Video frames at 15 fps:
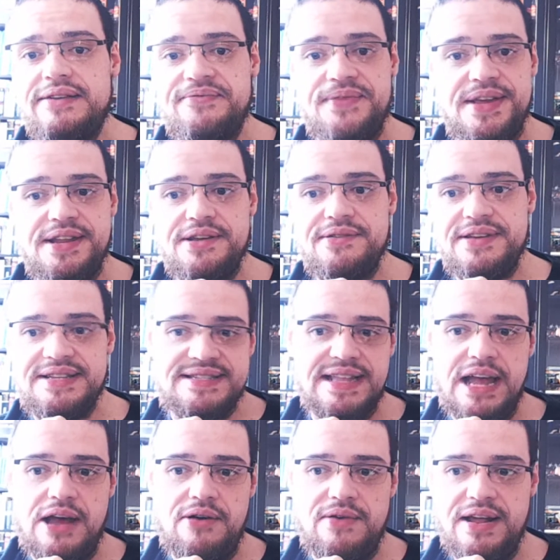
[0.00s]
video is
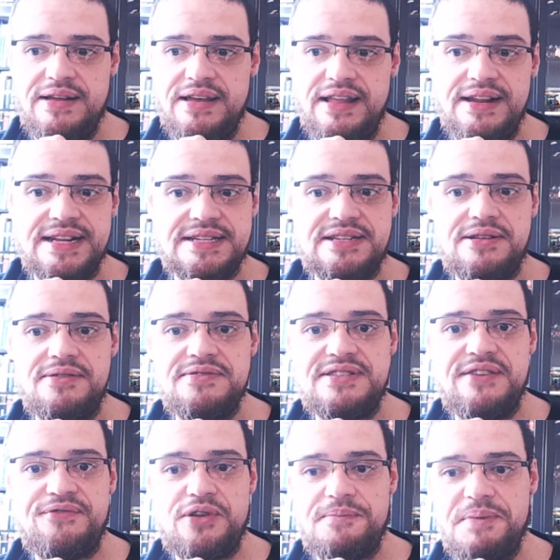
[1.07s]
now an
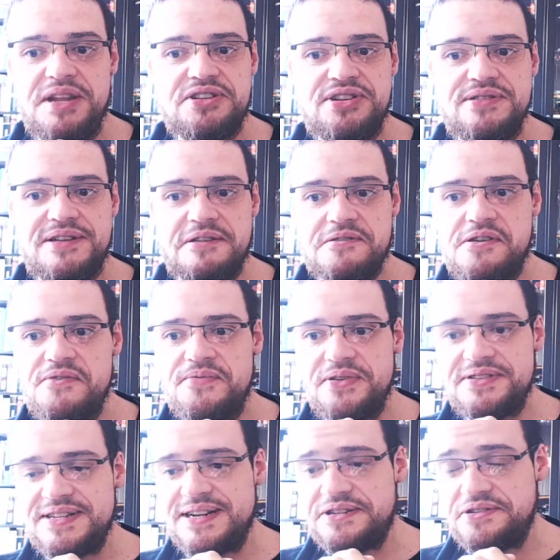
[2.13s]
exclusive for
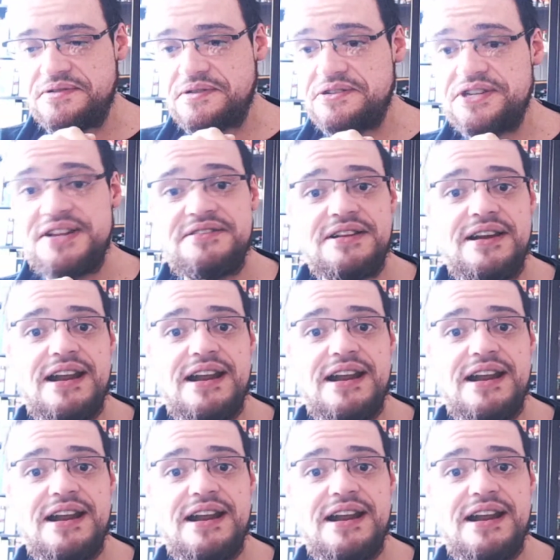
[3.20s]
bitchute.com/TheJester